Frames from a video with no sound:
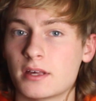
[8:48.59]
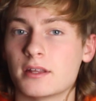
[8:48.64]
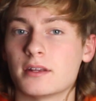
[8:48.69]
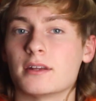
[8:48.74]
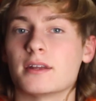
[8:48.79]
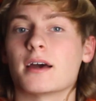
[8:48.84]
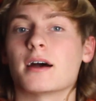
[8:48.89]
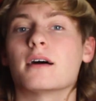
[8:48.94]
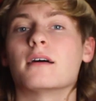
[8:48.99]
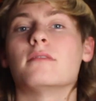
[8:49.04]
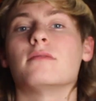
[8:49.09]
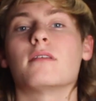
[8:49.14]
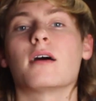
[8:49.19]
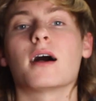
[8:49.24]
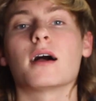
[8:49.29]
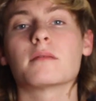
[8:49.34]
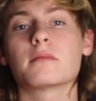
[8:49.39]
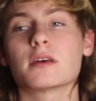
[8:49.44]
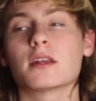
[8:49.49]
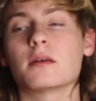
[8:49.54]
Now, if
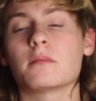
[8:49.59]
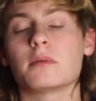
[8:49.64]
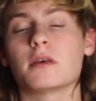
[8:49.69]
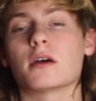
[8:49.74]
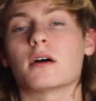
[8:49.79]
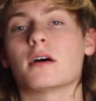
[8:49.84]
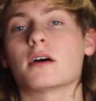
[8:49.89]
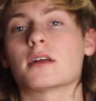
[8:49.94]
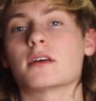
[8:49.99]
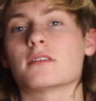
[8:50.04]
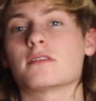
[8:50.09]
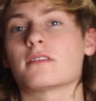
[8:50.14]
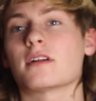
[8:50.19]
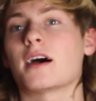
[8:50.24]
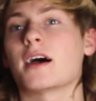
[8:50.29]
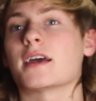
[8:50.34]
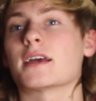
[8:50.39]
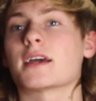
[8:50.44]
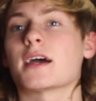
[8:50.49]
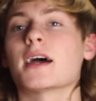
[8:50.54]
I'm going to be honest,
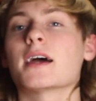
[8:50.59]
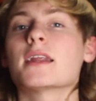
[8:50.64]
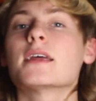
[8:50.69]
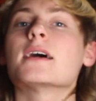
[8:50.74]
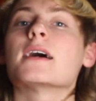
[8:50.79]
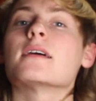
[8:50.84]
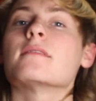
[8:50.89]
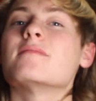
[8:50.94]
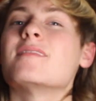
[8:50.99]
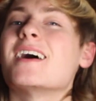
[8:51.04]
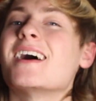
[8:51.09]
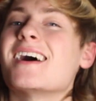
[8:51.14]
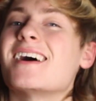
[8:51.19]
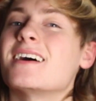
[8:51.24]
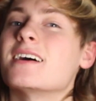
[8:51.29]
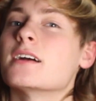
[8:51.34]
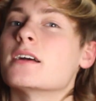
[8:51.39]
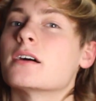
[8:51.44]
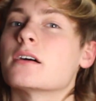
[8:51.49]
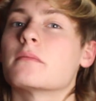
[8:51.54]
I kind of have my
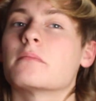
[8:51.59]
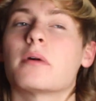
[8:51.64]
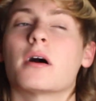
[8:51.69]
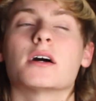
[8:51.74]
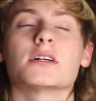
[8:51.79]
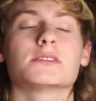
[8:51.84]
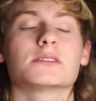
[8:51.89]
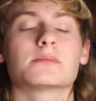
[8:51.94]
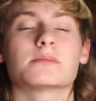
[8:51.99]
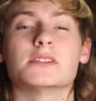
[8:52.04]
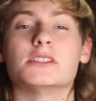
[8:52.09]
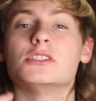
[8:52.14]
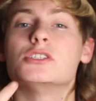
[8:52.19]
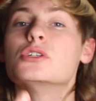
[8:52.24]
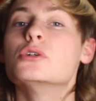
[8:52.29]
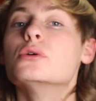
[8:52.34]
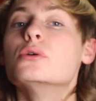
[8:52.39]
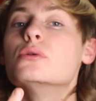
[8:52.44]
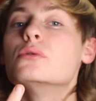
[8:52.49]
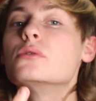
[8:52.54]
eye on possibly
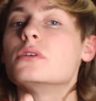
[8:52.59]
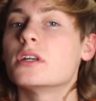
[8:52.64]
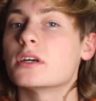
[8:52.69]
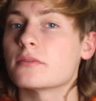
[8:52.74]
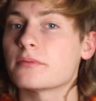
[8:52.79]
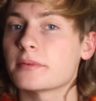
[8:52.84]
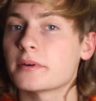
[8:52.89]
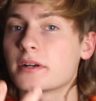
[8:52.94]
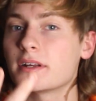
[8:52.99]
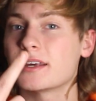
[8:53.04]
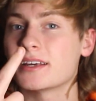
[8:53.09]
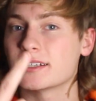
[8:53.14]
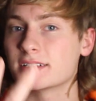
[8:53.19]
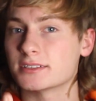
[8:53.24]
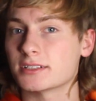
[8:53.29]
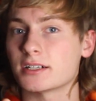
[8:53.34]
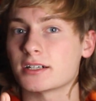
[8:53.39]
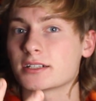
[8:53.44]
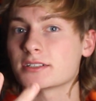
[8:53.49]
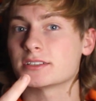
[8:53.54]
2 different
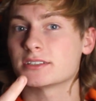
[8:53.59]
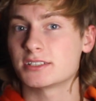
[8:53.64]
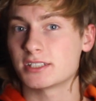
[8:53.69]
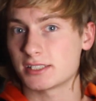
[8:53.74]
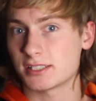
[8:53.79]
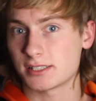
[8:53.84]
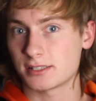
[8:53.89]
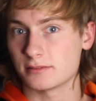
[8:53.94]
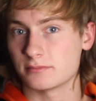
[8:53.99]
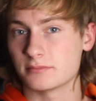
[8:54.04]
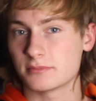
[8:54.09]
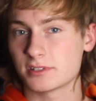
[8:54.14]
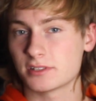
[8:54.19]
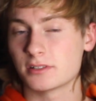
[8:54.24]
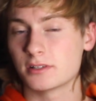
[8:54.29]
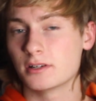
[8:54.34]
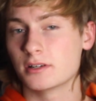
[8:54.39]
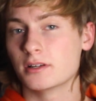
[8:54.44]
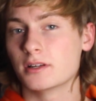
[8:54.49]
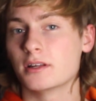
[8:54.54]
exhaust systems.
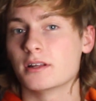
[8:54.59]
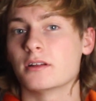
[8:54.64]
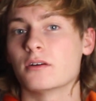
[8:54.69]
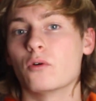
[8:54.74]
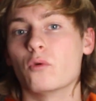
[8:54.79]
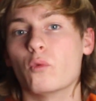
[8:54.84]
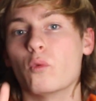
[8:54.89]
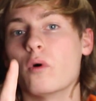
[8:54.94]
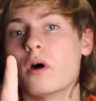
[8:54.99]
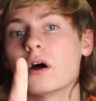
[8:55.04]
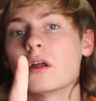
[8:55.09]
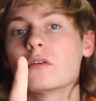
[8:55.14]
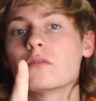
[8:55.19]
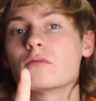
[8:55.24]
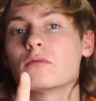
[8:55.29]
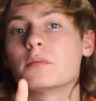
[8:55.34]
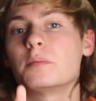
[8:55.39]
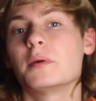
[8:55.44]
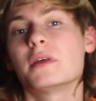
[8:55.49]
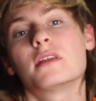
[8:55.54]
One
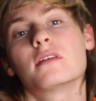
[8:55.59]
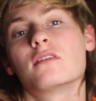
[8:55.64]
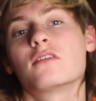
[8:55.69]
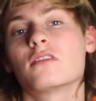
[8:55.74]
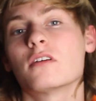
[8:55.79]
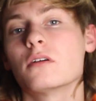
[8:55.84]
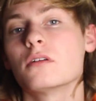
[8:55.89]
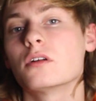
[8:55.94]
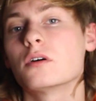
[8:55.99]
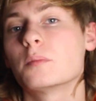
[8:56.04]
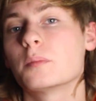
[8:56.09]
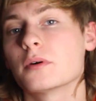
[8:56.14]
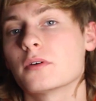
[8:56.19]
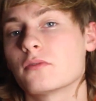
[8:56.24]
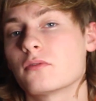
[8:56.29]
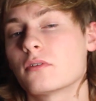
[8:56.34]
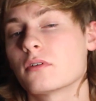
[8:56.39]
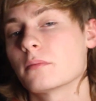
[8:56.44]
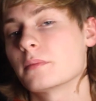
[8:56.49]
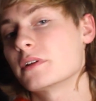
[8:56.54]
would be the Solo
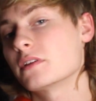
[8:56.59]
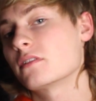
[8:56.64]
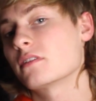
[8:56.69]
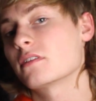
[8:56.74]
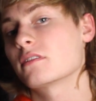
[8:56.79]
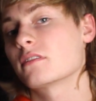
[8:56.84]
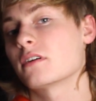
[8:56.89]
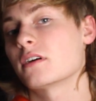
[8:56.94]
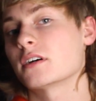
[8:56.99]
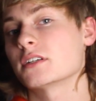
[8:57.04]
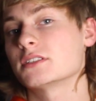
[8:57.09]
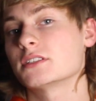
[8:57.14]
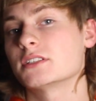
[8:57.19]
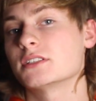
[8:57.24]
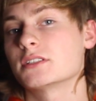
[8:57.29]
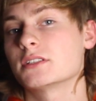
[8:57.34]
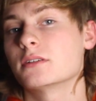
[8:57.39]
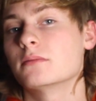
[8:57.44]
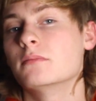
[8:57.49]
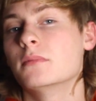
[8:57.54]
Performance exhaust
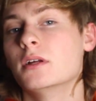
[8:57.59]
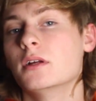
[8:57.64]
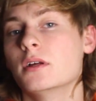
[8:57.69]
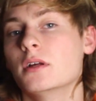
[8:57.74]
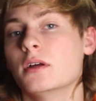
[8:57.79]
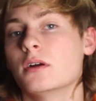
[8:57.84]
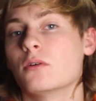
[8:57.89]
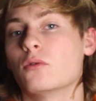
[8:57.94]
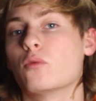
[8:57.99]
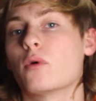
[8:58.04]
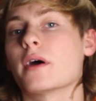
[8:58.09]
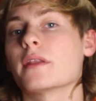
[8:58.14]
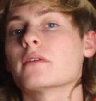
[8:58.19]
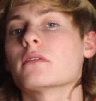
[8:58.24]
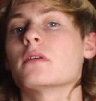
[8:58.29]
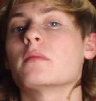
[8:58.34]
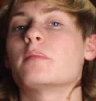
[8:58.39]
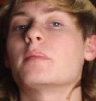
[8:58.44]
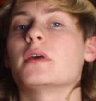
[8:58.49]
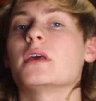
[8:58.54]
system,
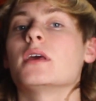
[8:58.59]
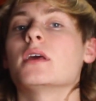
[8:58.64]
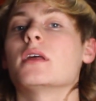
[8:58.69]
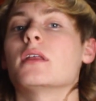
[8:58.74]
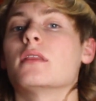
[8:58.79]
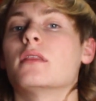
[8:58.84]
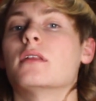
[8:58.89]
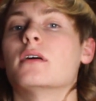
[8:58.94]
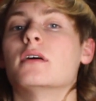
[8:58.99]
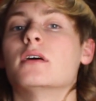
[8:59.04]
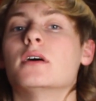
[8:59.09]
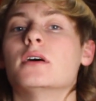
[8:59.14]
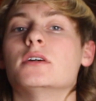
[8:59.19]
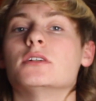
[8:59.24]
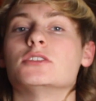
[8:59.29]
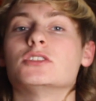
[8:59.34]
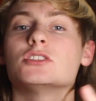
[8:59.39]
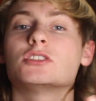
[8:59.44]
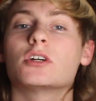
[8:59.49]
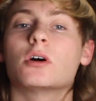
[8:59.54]
whether it be the
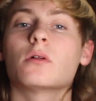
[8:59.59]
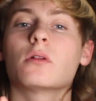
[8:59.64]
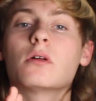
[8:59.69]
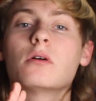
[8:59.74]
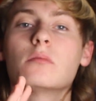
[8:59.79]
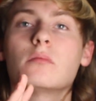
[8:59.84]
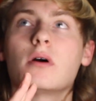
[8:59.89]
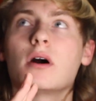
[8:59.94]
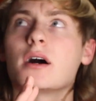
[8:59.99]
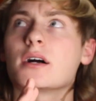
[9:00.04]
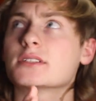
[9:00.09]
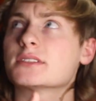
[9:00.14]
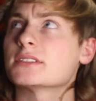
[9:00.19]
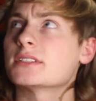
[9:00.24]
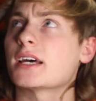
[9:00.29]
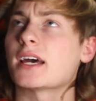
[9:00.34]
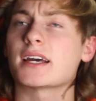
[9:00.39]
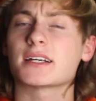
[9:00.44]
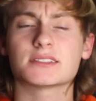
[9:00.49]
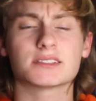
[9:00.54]
Solo Mox
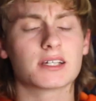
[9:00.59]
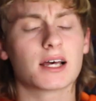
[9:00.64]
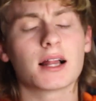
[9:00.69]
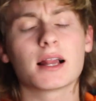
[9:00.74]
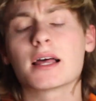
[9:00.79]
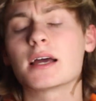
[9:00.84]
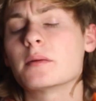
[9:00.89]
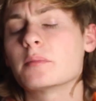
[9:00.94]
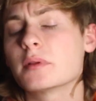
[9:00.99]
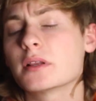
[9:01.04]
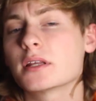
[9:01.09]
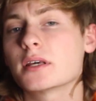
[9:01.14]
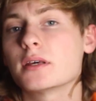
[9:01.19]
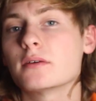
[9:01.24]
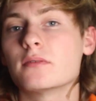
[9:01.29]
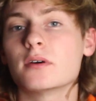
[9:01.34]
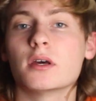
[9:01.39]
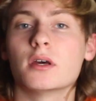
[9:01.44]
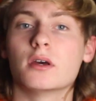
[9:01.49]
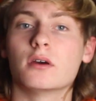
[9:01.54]
XL, I
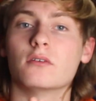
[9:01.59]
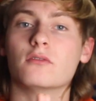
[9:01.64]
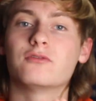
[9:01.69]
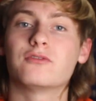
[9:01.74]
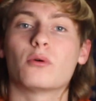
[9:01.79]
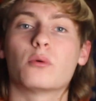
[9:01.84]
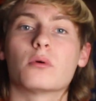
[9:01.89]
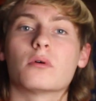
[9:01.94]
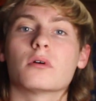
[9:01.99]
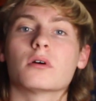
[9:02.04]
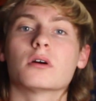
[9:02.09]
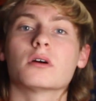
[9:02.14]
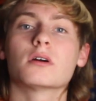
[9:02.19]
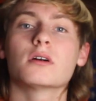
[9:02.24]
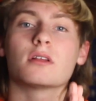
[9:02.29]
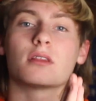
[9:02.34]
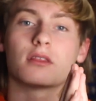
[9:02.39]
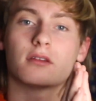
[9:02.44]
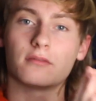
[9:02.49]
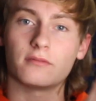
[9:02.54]
believe, for
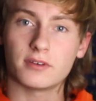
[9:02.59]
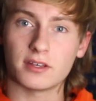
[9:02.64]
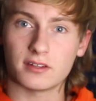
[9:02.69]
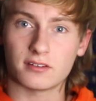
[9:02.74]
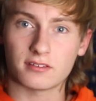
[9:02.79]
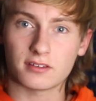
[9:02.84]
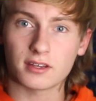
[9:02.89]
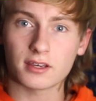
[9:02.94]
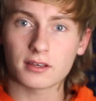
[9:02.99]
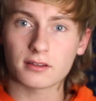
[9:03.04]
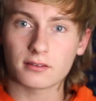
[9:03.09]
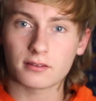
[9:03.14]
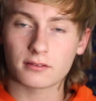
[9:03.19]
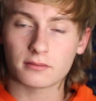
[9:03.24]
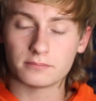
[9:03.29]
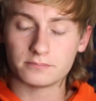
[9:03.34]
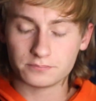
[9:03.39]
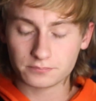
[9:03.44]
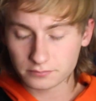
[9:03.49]
the V6.